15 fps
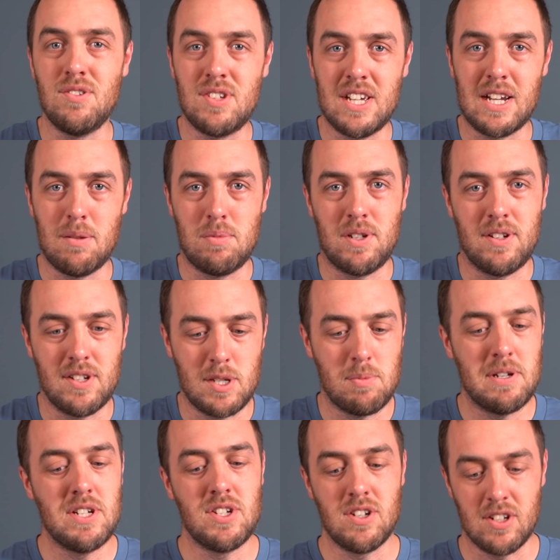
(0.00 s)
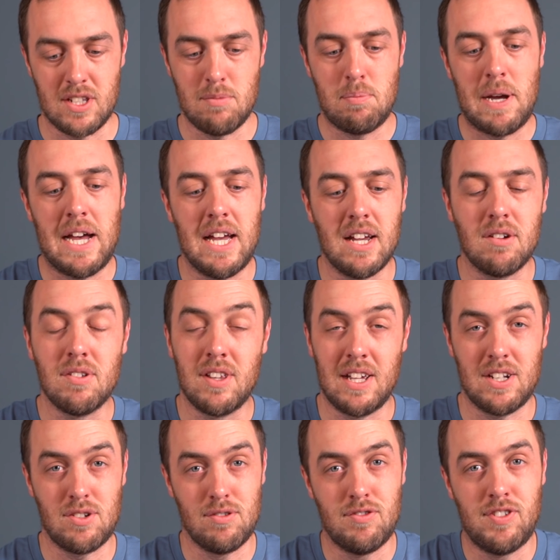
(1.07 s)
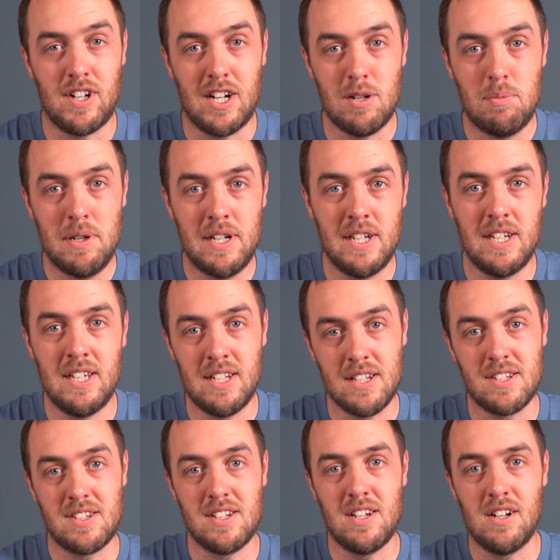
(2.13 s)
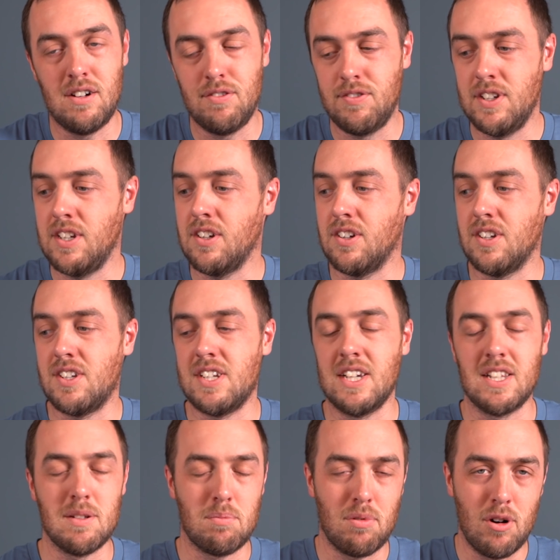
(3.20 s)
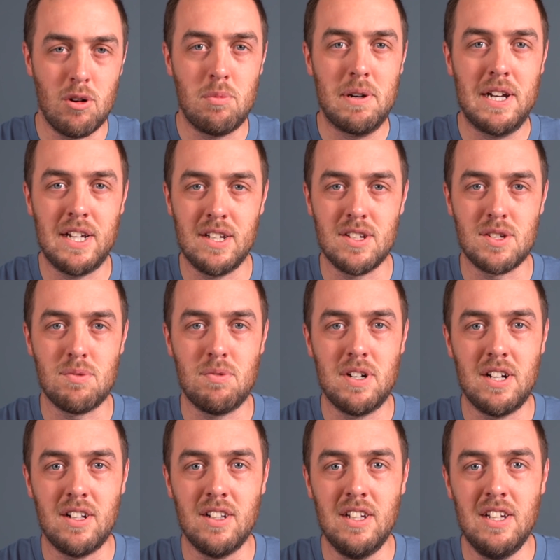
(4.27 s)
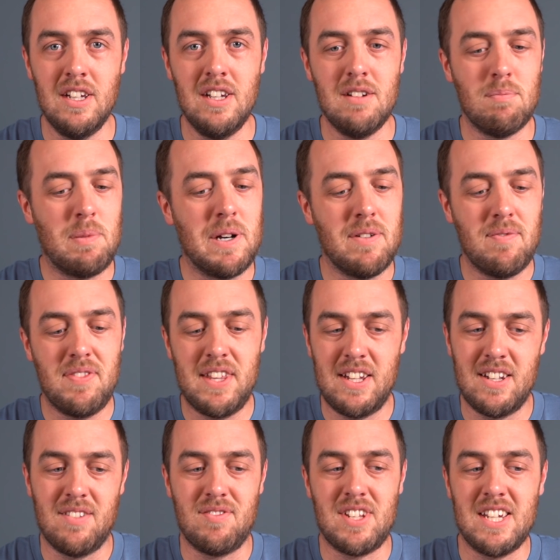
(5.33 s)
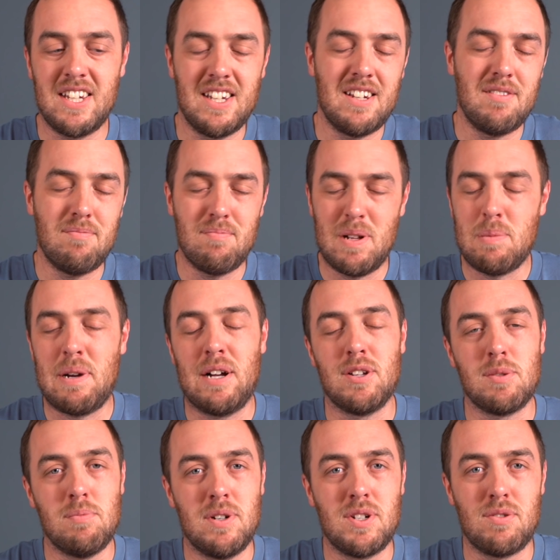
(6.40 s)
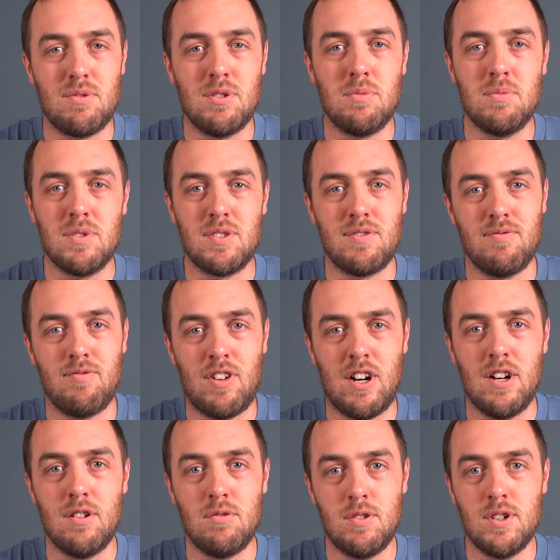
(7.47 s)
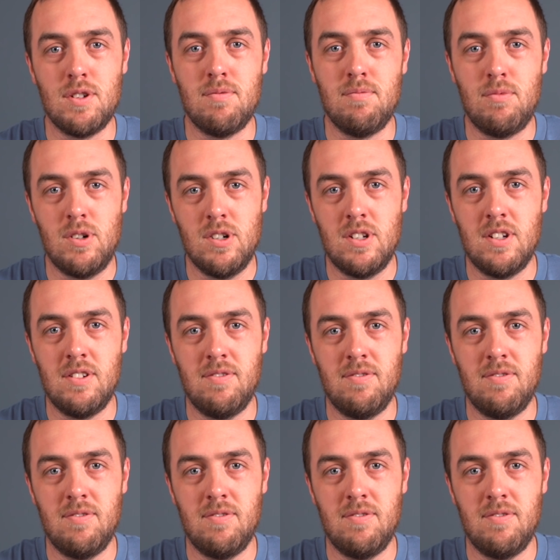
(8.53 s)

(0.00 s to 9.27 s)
take up a lot of space. You got the bag with the actual fire pit in itself, and then you got to take the propane as well. But they end up taking about as much room as firewood would.